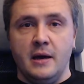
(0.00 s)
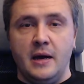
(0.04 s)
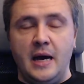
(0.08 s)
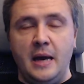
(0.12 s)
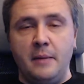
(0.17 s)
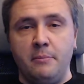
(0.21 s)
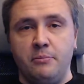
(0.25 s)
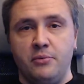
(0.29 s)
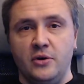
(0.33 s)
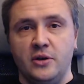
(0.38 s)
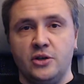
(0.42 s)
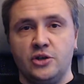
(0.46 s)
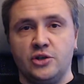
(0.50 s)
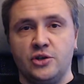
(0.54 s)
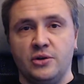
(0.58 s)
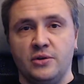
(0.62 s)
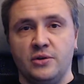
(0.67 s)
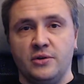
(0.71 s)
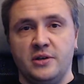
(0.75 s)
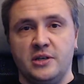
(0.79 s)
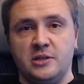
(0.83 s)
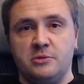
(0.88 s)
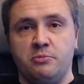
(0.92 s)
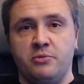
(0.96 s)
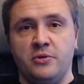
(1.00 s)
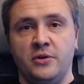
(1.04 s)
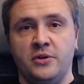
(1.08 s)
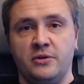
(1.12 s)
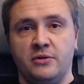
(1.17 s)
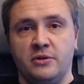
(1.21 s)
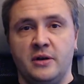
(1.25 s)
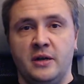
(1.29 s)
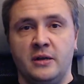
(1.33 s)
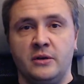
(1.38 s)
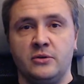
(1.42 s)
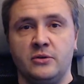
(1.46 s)
I'm pretty sure this
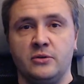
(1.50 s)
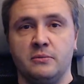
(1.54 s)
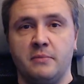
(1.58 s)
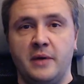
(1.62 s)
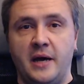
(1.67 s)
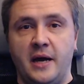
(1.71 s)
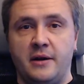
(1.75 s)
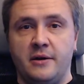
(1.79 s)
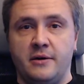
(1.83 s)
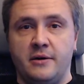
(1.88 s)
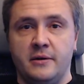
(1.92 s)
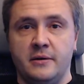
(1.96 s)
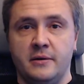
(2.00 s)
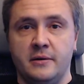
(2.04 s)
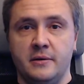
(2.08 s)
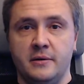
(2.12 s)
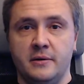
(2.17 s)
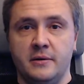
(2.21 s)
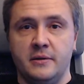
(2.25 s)
printer can do better,